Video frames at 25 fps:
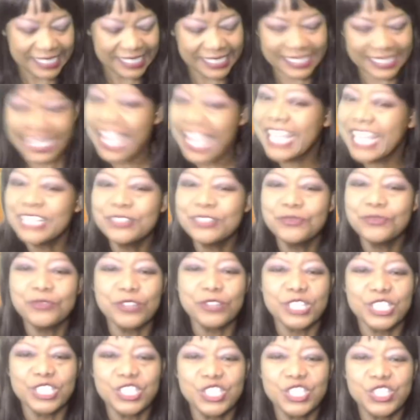stand
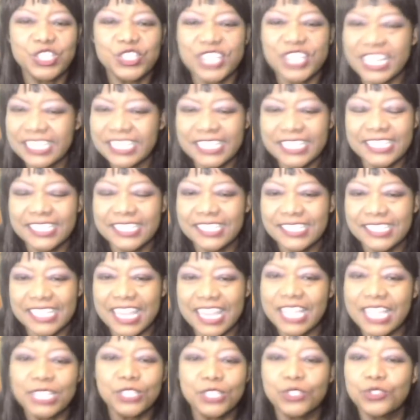for justice
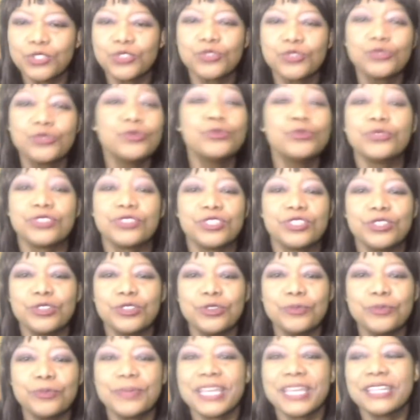and truth no
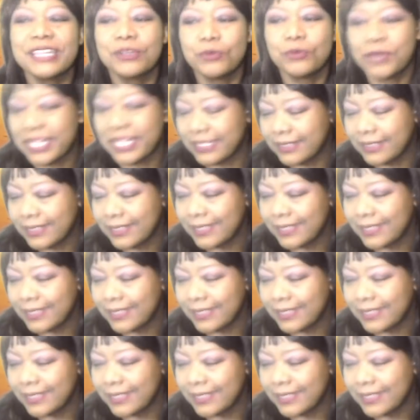matter what.